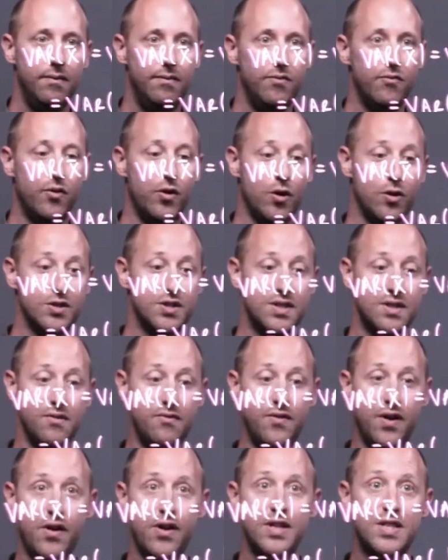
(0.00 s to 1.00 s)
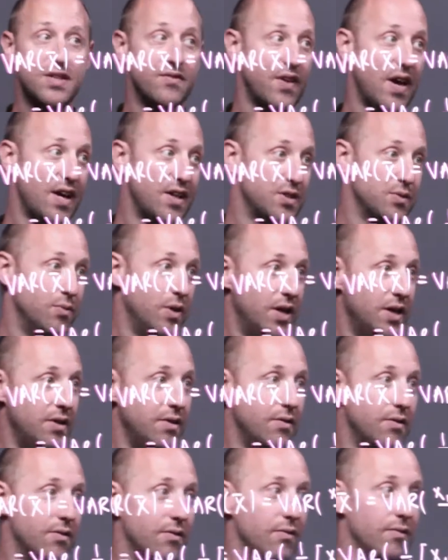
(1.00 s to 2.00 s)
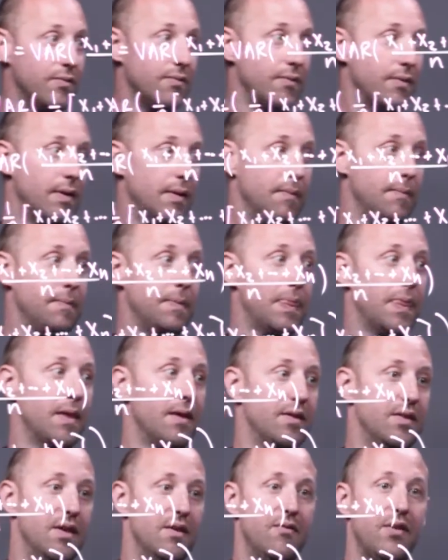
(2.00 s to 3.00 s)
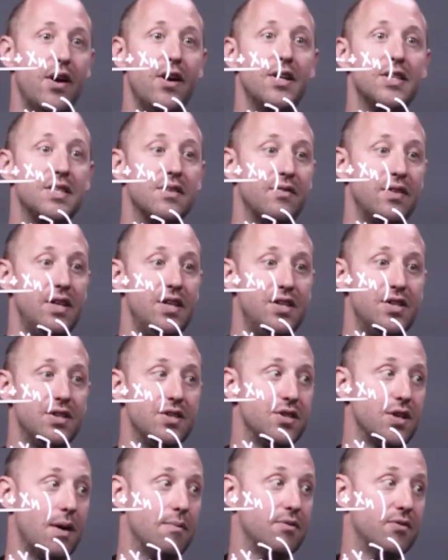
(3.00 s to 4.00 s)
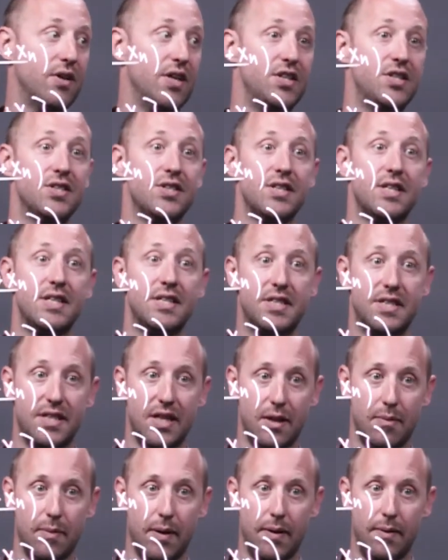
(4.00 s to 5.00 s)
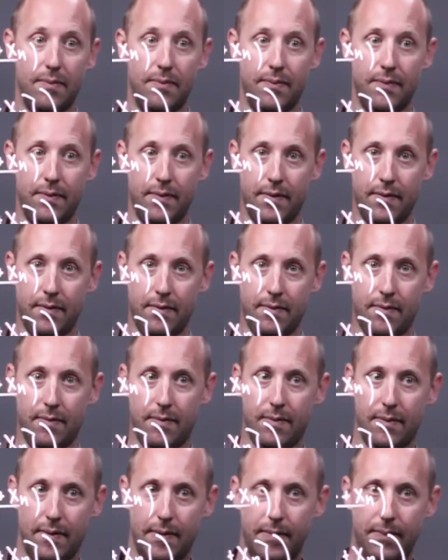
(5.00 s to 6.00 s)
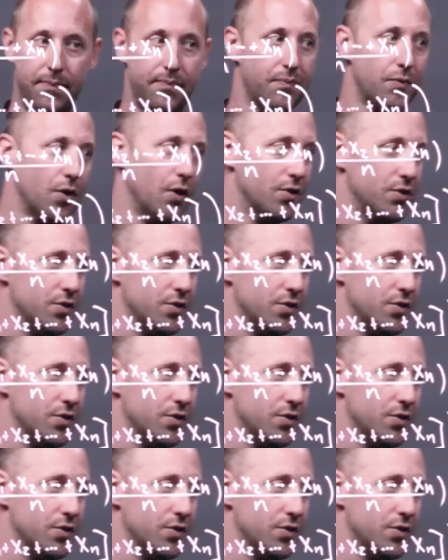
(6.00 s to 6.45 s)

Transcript: We notice the variance of x1, the variance of each of these observations is sigma. Oh,